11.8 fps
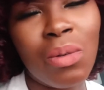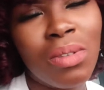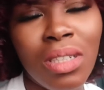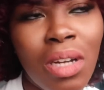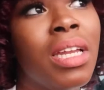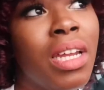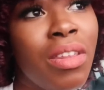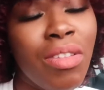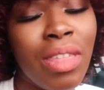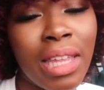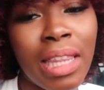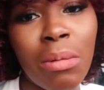Another
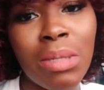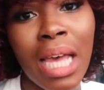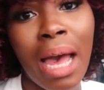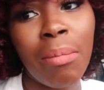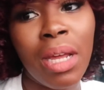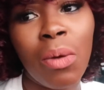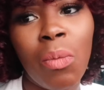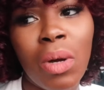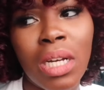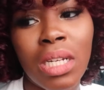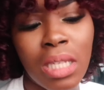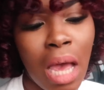thing that was happening
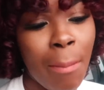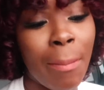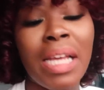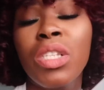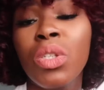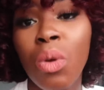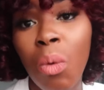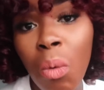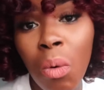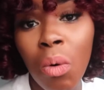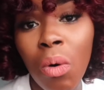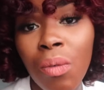was my
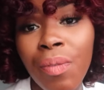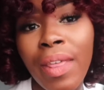school,